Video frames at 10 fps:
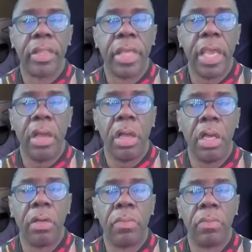they
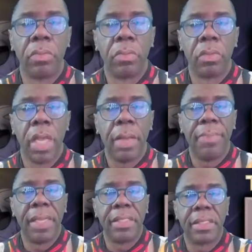are being